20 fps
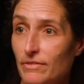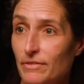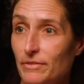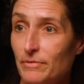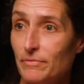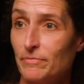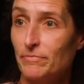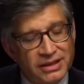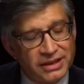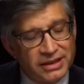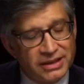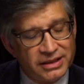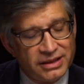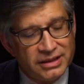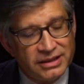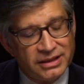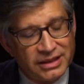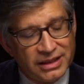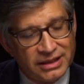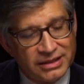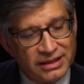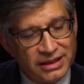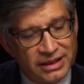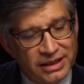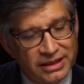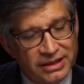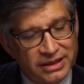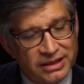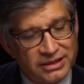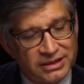The thing that
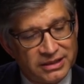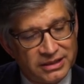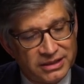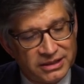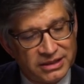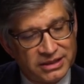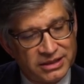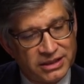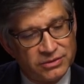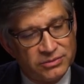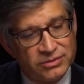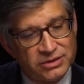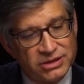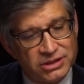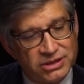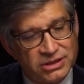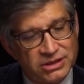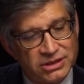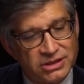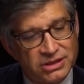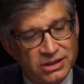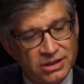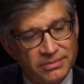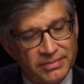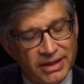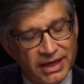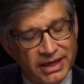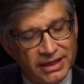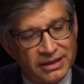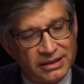I think that distinguishes a
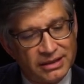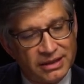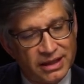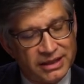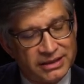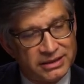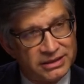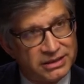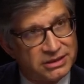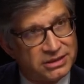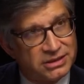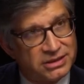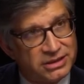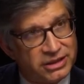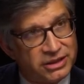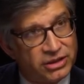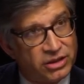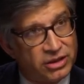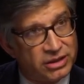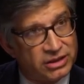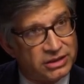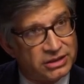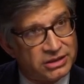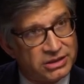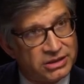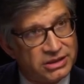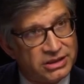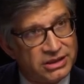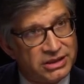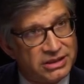man like Disney, an
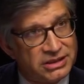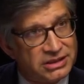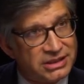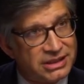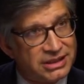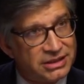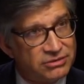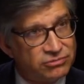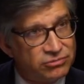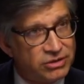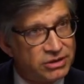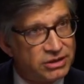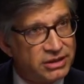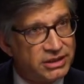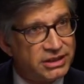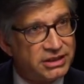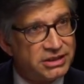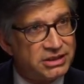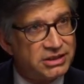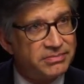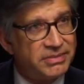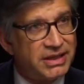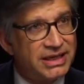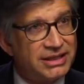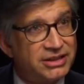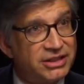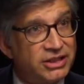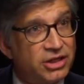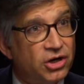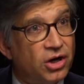artist, is that it really is
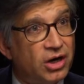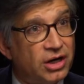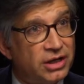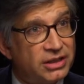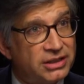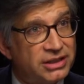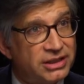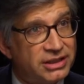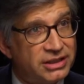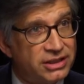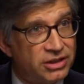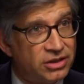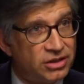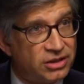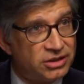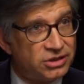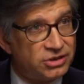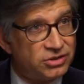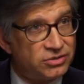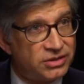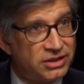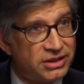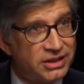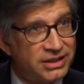about the art and the artistry.